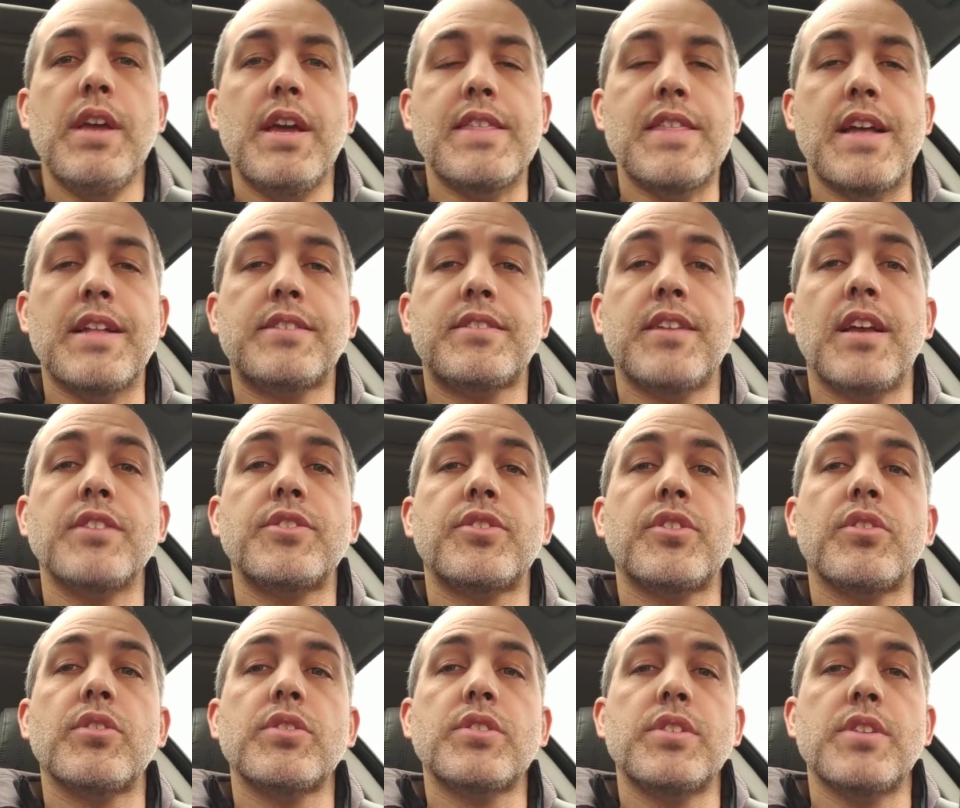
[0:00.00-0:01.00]
and that
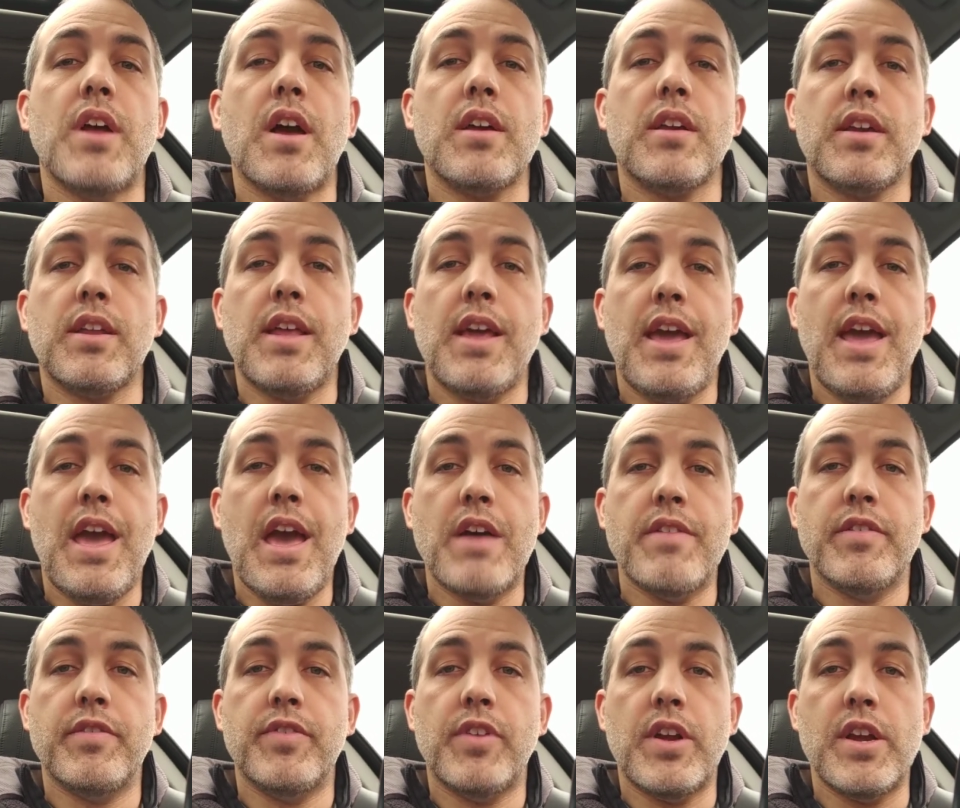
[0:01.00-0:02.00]
sensor's not going to
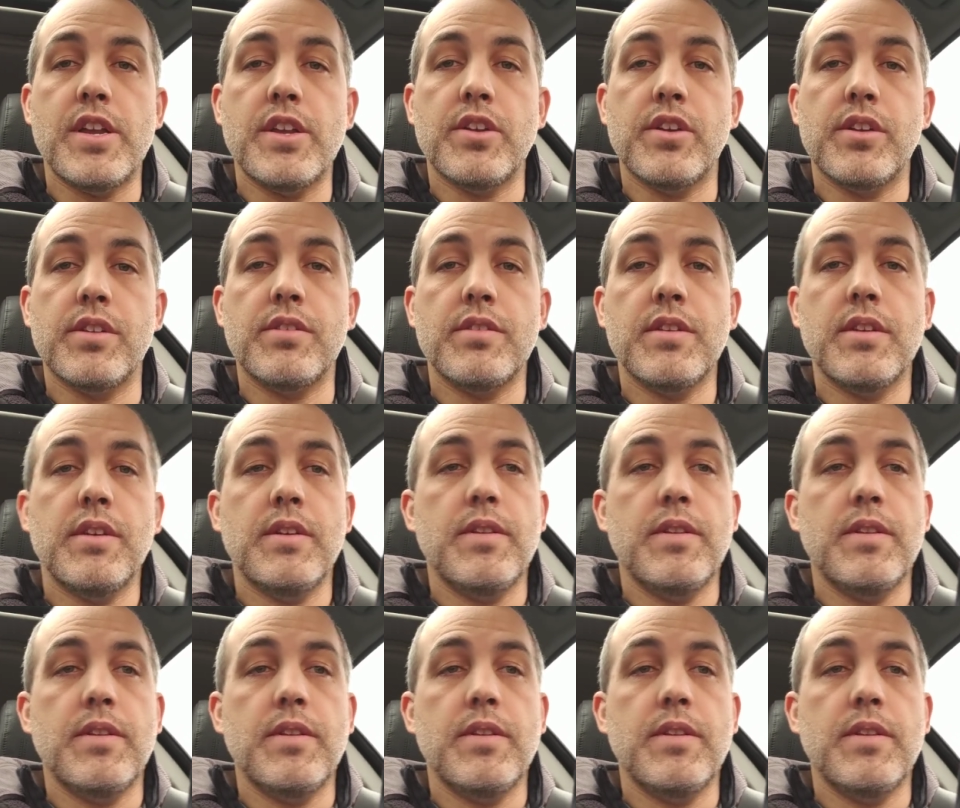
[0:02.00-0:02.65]
have a very good